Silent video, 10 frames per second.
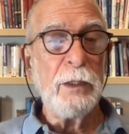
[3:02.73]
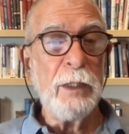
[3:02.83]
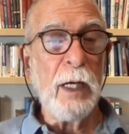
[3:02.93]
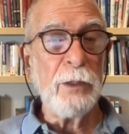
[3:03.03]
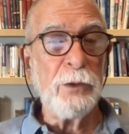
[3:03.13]

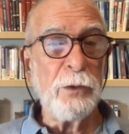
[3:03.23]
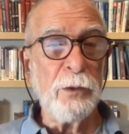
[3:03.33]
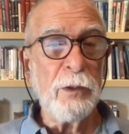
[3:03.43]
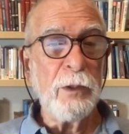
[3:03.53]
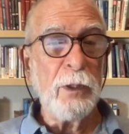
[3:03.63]

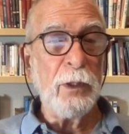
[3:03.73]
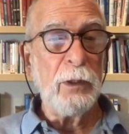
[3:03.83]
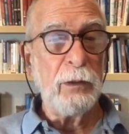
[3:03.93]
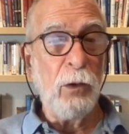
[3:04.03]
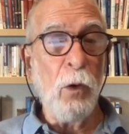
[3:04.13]
Ngandu,
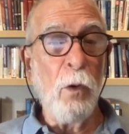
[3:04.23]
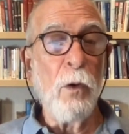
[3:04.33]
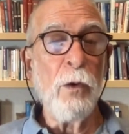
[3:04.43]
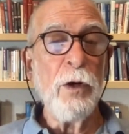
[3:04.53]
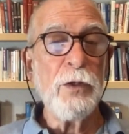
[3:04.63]

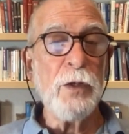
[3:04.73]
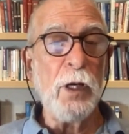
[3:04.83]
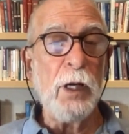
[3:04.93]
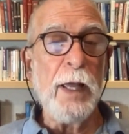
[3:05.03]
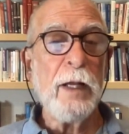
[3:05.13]
or the
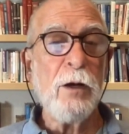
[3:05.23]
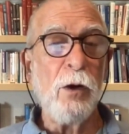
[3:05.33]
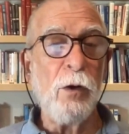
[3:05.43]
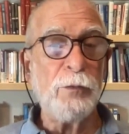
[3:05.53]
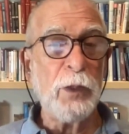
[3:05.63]
lake
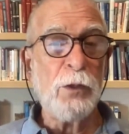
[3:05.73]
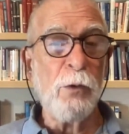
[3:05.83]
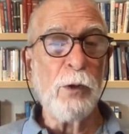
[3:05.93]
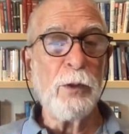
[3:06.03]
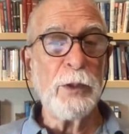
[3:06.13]
of the
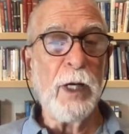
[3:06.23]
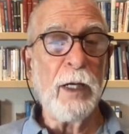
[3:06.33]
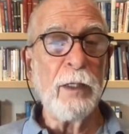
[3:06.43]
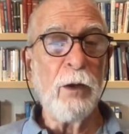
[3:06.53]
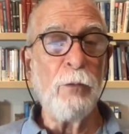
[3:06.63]
crocodile,